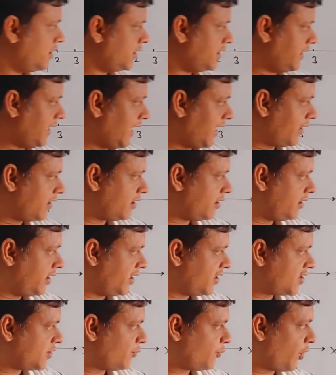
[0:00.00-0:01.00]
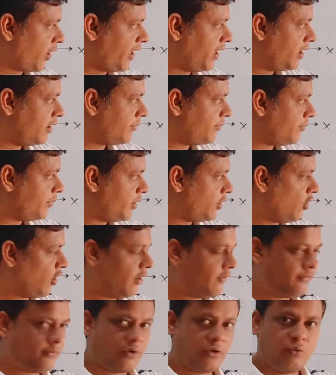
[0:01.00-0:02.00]
that this point P
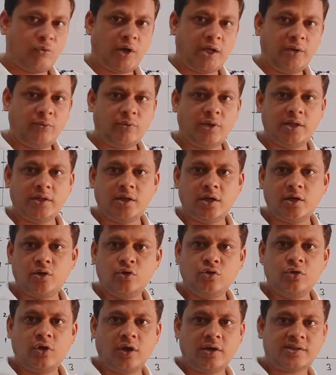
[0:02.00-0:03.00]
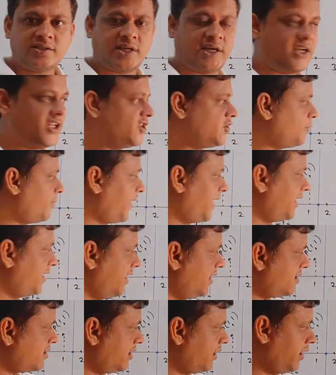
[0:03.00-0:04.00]
of 1 1 do not satisfy
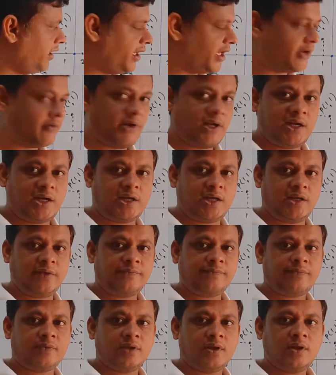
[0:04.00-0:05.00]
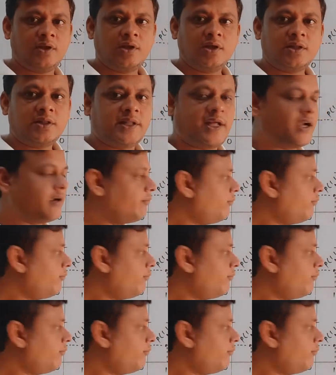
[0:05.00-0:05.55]
this inequality, that